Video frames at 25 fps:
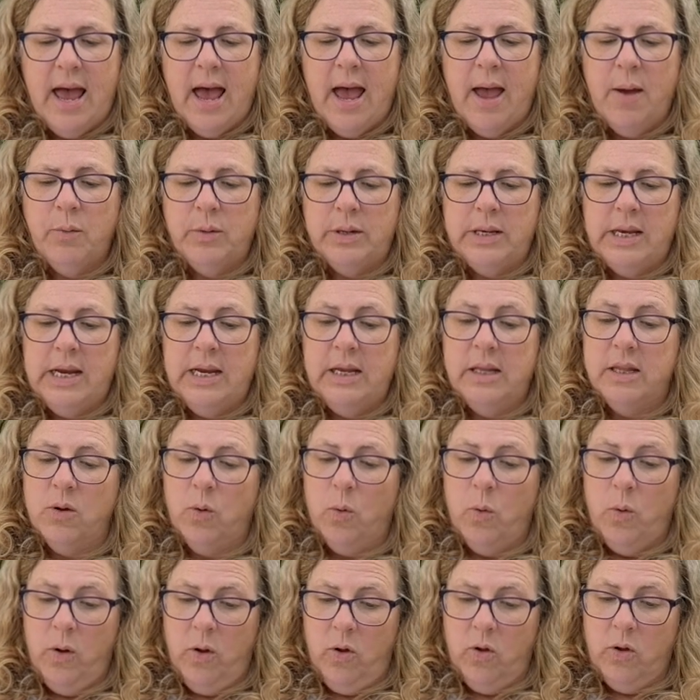I would need
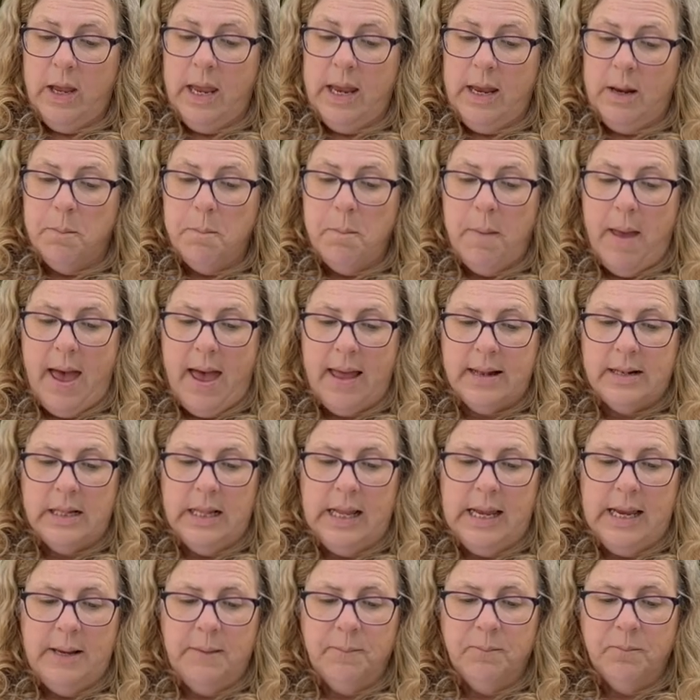the oil can
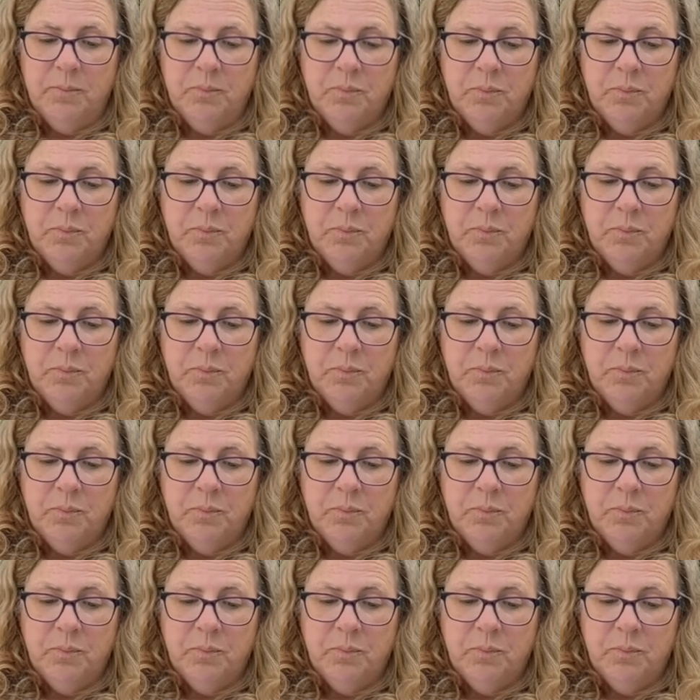badly."